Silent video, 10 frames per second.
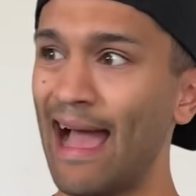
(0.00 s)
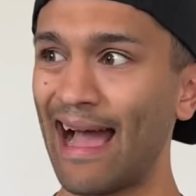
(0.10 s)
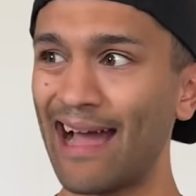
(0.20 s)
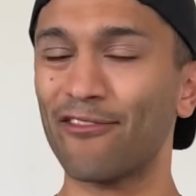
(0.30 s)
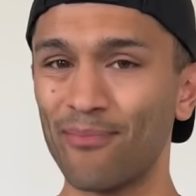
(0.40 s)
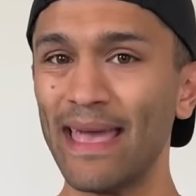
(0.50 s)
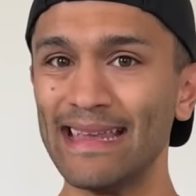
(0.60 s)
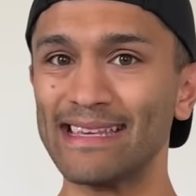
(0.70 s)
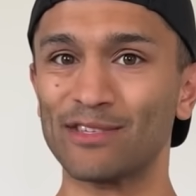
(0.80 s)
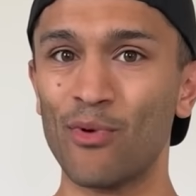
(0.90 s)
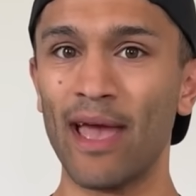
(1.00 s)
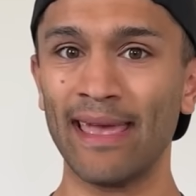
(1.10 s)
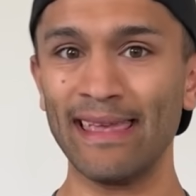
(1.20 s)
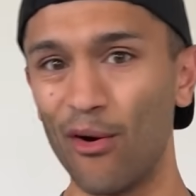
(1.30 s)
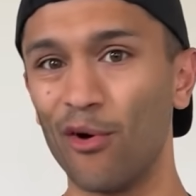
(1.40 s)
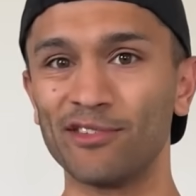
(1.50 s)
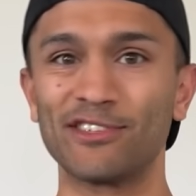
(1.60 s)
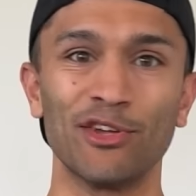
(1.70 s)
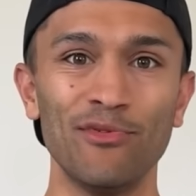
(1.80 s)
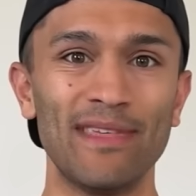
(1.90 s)
have made its way
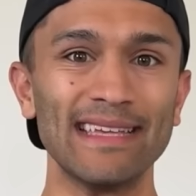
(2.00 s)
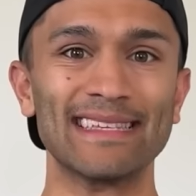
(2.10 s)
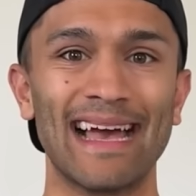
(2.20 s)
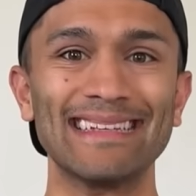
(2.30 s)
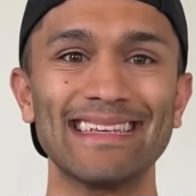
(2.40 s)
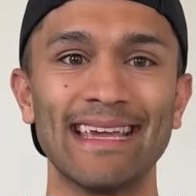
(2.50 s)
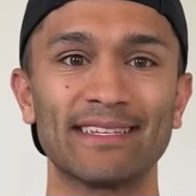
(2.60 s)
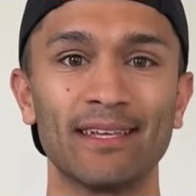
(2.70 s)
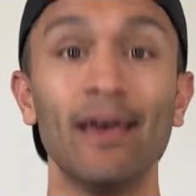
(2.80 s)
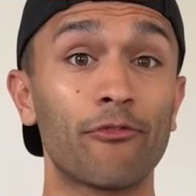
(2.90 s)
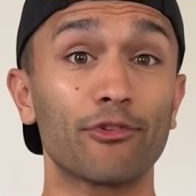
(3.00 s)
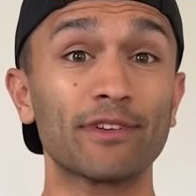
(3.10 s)
onto this Addict. For